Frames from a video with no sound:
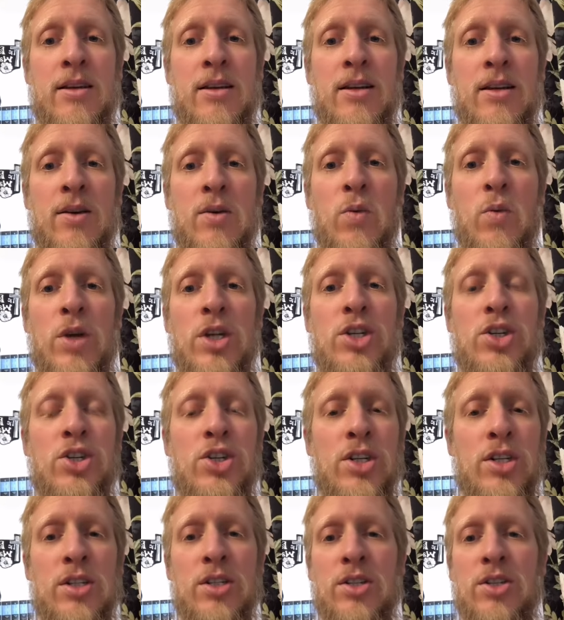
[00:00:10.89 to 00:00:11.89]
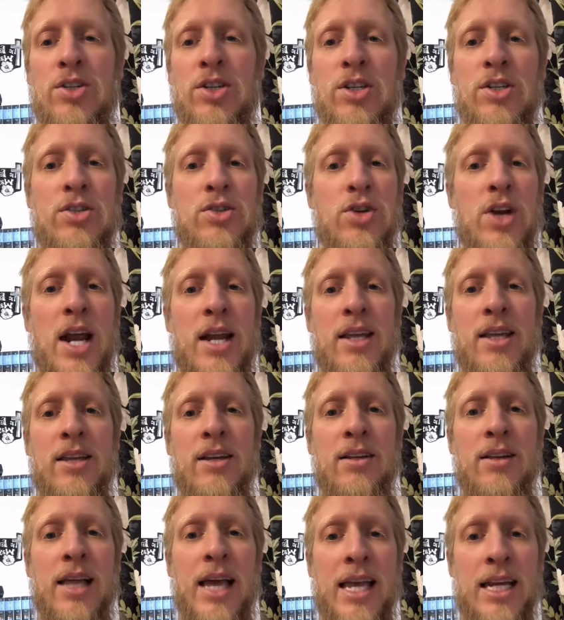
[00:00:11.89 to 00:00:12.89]
We shouldn't just try to kill
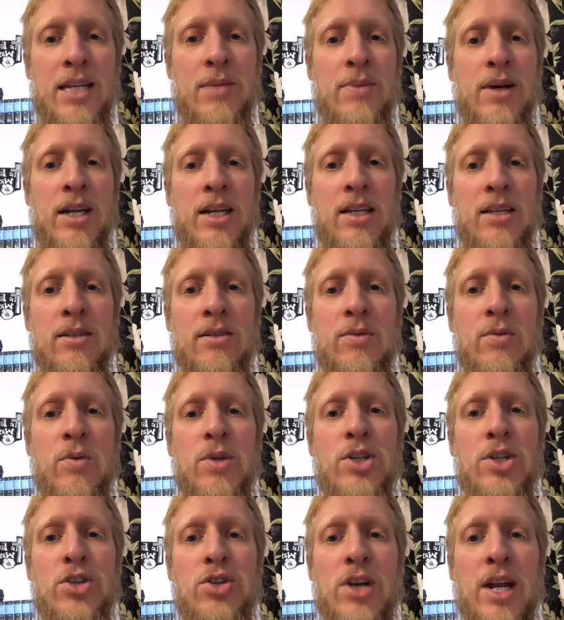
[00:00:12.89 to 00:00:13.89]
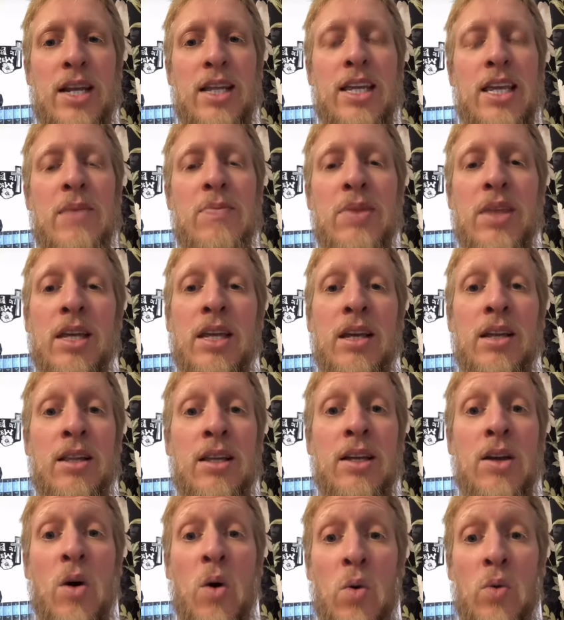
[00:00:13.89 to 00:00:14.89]
anybody, we should try to keep the killing
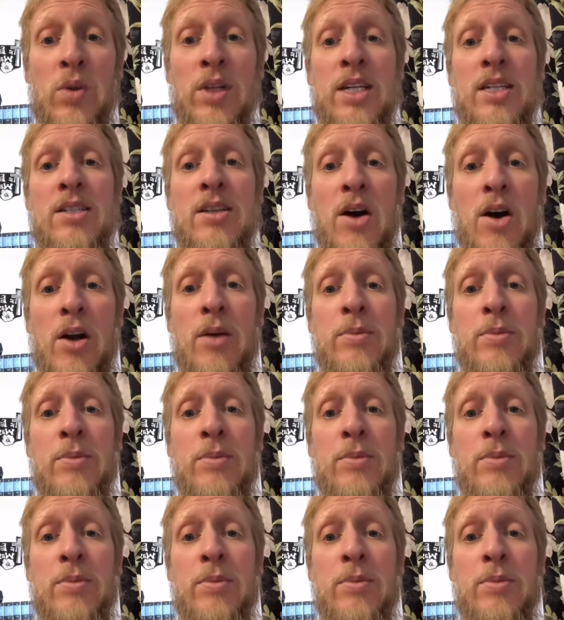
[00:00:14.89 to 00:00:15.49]
only to armed